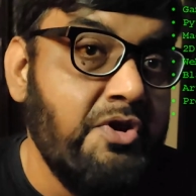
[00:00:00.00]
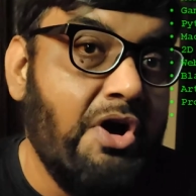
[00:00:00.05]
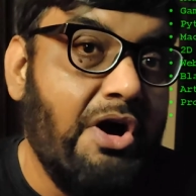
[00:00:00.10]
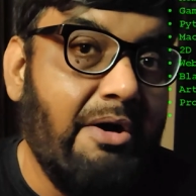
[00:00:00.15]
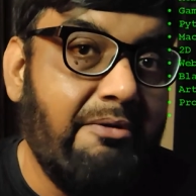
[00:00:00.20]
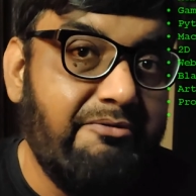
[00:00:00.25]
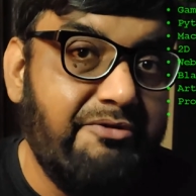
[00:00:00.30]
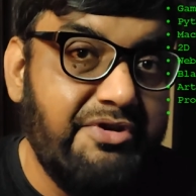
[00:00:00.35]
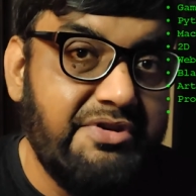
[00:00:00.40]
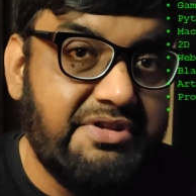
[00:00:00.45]

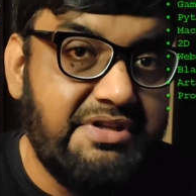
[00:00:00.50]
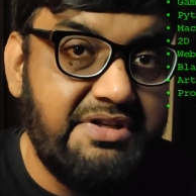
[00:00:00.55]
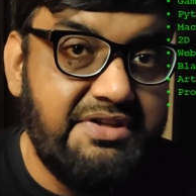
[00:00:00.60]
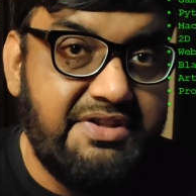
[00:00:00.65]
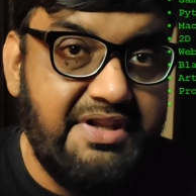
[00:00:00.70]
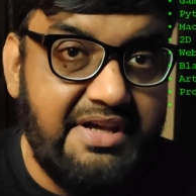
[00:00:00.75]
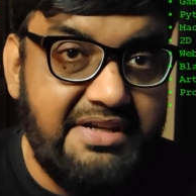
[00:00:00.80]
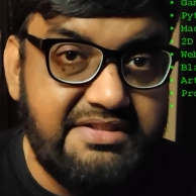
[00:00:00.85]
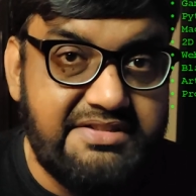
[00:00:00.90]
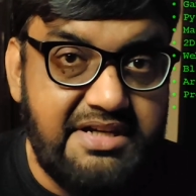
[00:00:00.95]
Obviously,
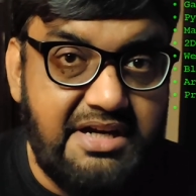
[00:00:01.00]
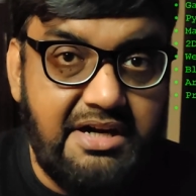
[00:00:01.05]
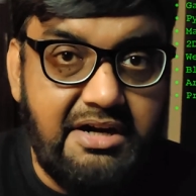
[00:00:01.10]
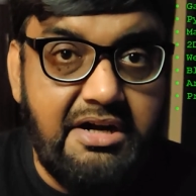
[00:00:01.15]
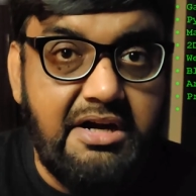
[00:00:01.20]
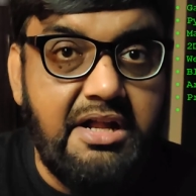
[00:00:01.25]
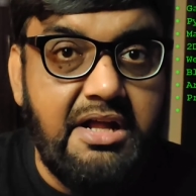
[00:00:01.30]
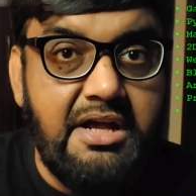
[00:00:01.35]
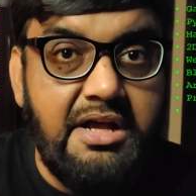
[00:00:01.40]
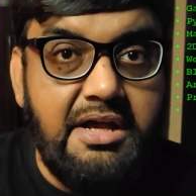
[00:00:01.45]
things
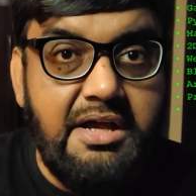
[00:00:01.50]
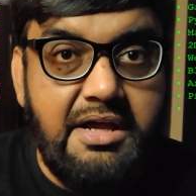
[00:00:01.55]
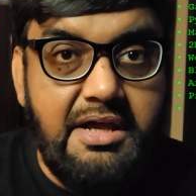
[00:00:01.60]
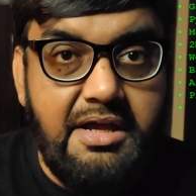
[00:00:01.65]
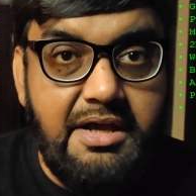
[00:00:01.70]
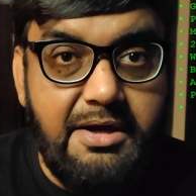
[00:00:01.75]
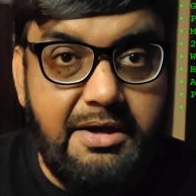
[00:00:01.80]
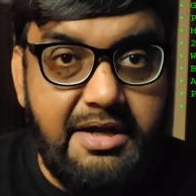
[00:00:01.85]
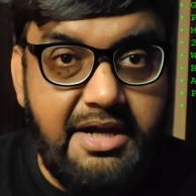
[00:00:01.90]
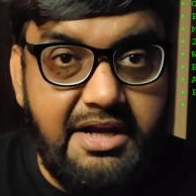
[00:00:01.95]
are
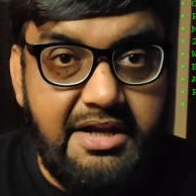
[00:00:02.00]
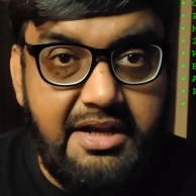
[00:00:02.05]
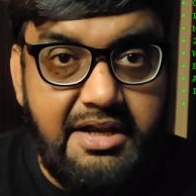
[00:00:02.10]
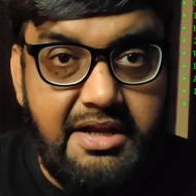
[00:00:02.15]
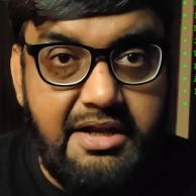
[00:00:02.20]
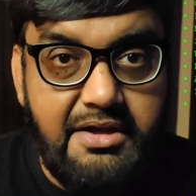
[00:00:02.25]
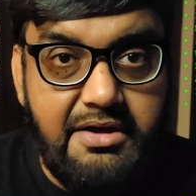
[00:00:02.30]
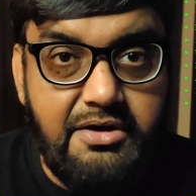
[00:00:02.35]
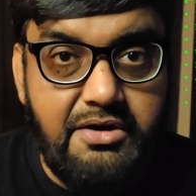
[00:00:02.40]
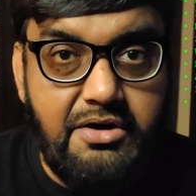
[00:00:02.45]

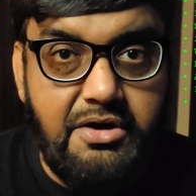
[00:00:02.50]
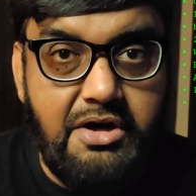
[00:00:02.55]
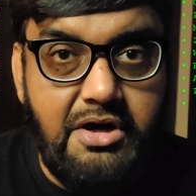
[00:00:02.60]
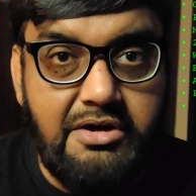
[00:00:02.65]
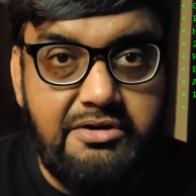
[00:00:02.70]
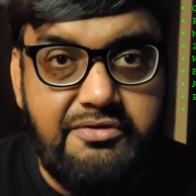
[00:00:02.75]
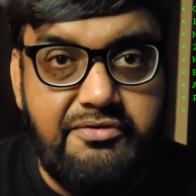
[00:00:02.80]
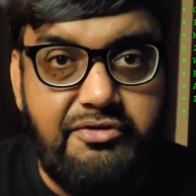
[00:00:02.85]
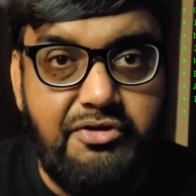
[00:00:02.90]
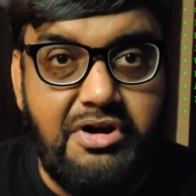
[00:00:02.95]
getting
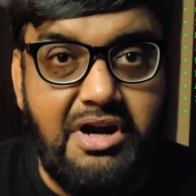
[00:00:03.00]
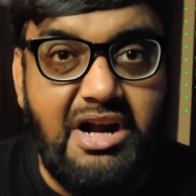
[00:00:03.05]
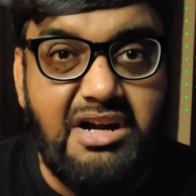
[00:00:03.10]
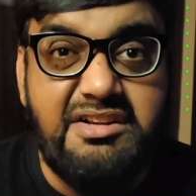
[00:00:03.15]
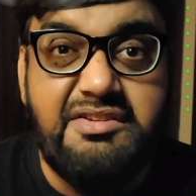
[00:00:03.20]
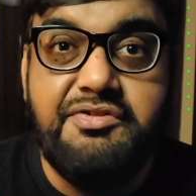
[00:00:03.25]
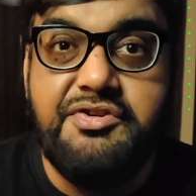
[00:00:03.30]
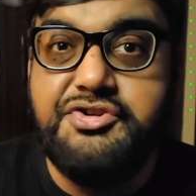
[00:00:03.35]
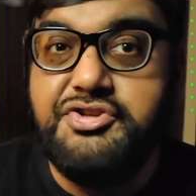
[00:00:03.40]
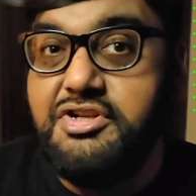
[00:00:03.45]
hot for
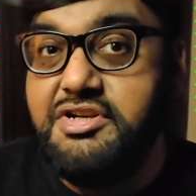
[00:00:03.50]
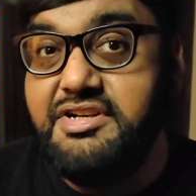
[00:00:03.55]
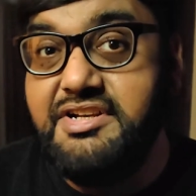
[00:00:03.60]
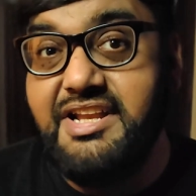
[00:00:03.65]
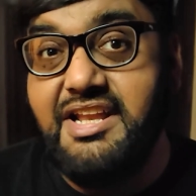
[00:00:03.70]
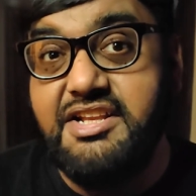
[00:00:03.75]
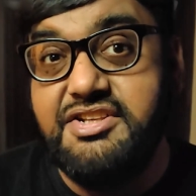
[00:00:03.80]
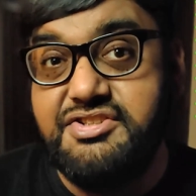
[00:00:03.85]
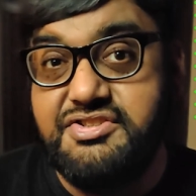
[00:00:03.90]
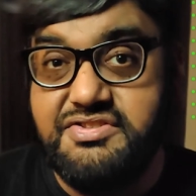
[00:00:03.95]
artificial
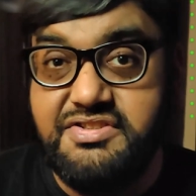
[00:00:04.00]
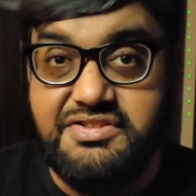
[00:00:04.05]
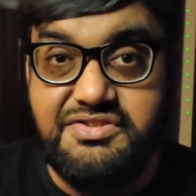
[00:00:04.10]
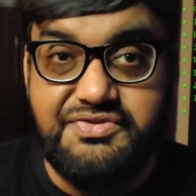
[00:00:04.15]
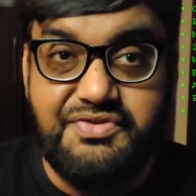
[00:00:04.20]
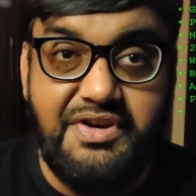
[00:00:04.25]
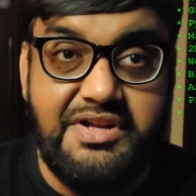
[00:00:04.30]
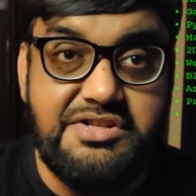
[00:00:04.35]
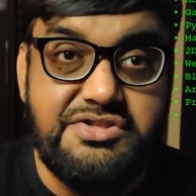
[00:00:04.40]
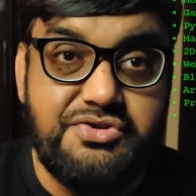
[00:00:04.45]
intelligence as well,